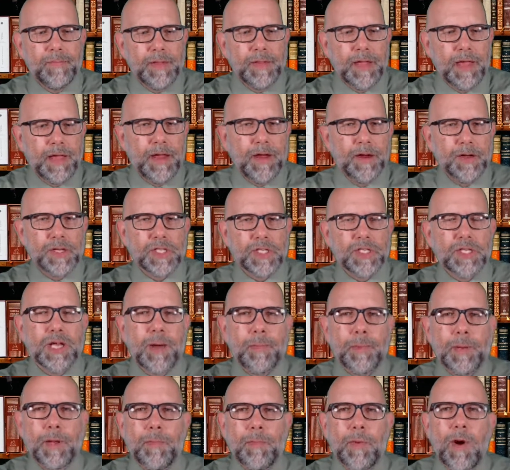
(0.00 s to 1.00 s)
Here in just a
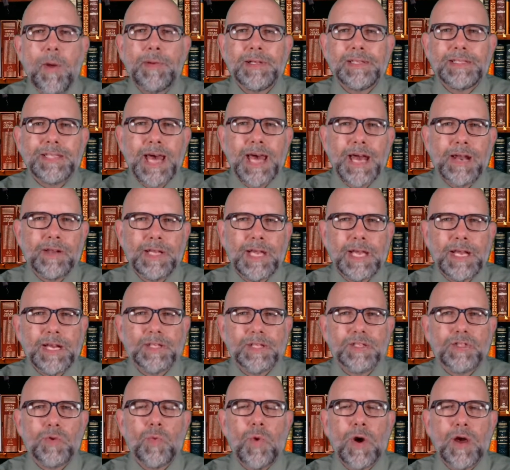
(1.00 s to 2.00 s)
couple of moments, that'll lead
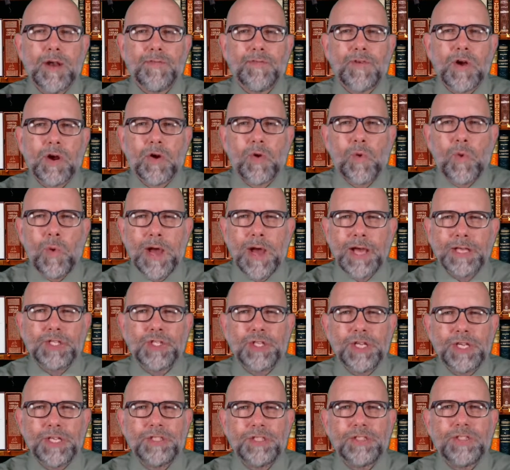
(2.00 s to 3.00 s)
us to one of our
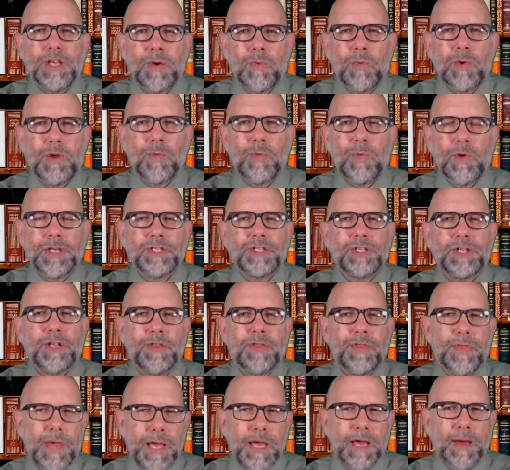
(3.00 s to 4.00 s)
questions that we want you to
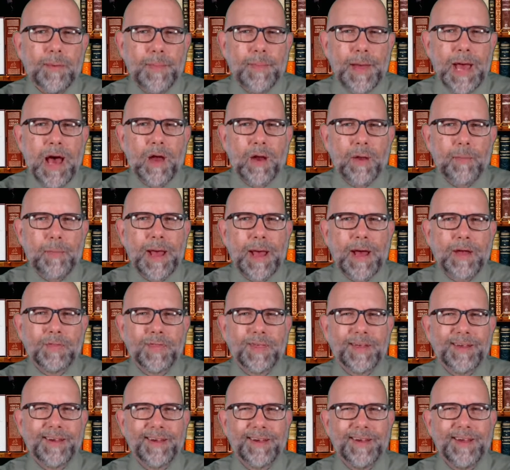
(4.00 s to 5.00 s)
think about
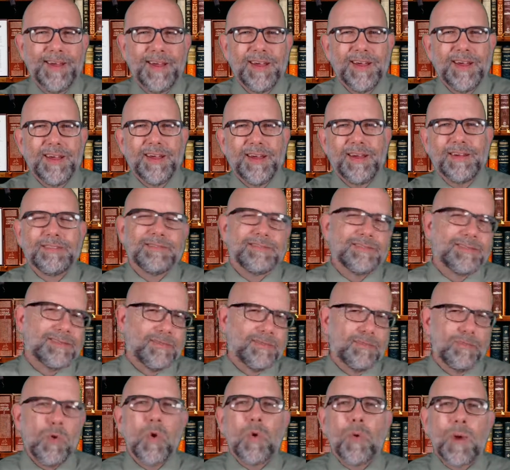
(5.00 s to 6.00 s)
the
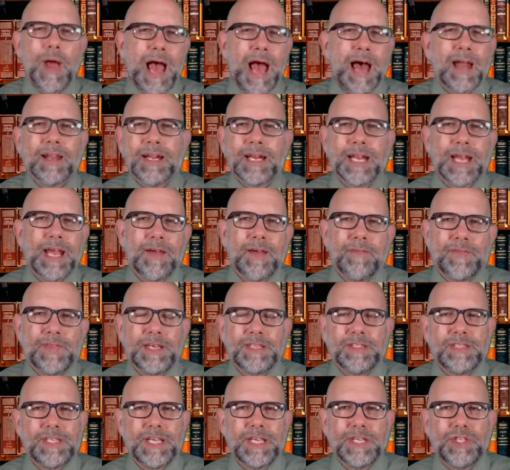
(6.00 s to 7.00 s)
morality of
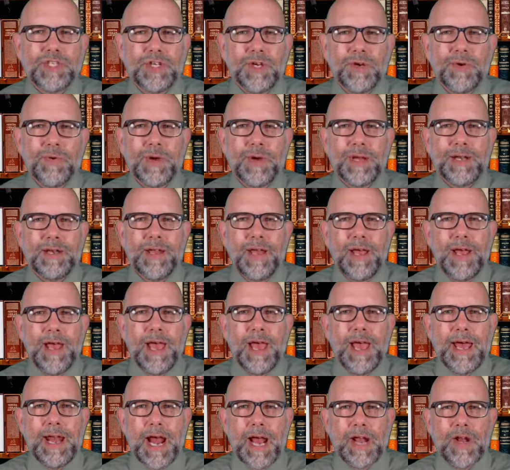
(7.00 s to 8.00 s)
this issue. And
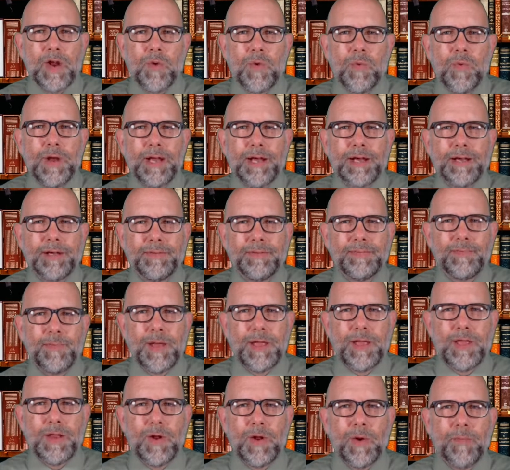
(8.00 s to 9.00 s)
I don't want
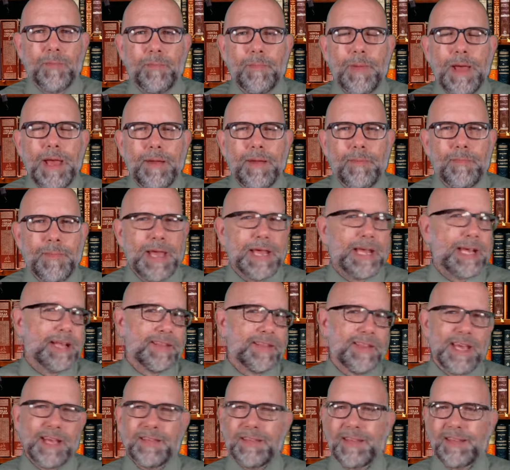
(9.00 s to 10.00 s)
to make it
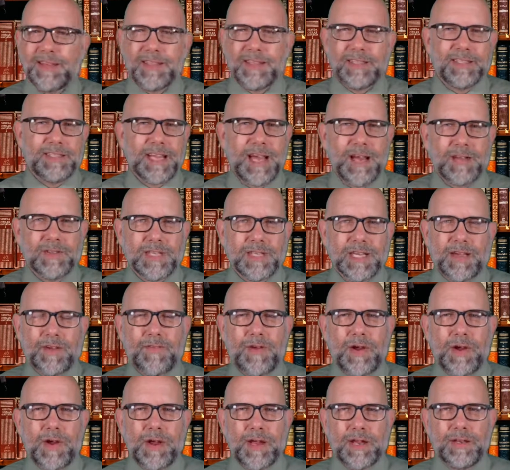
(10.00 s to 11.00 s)
think that this sounds like a
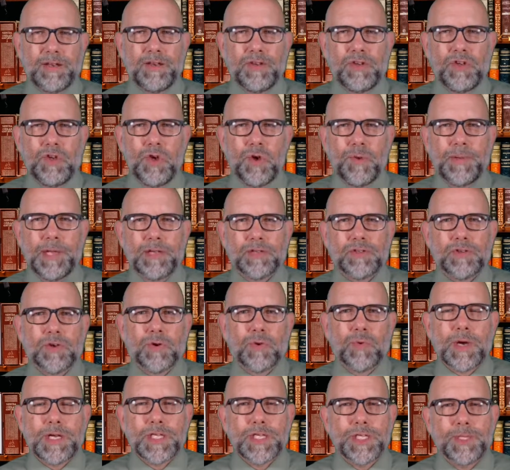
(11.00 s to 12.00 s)
very dubious or
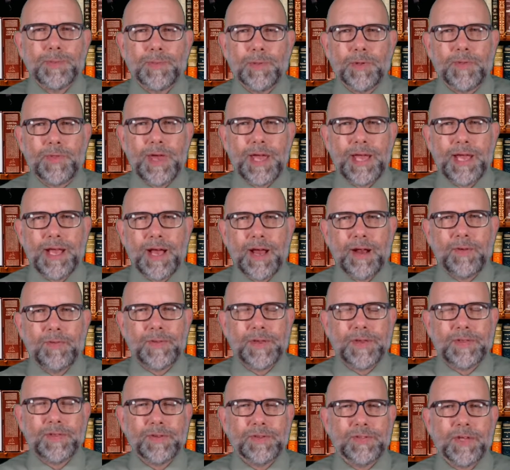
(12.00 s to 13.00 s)
questionable thing. I don't
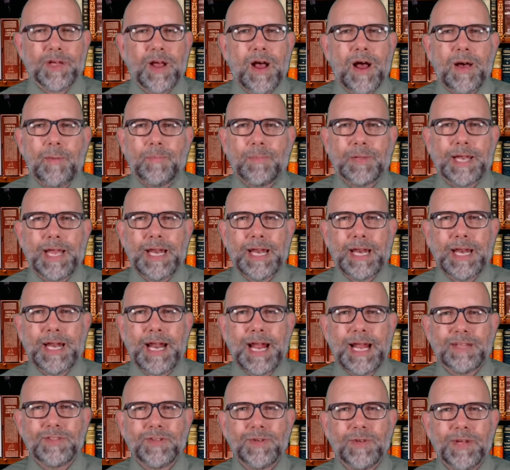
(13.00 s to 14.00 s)
think there's a complicated
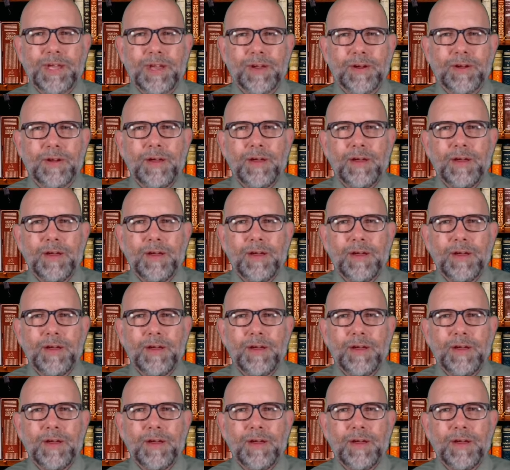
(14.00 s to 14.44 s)
answer here.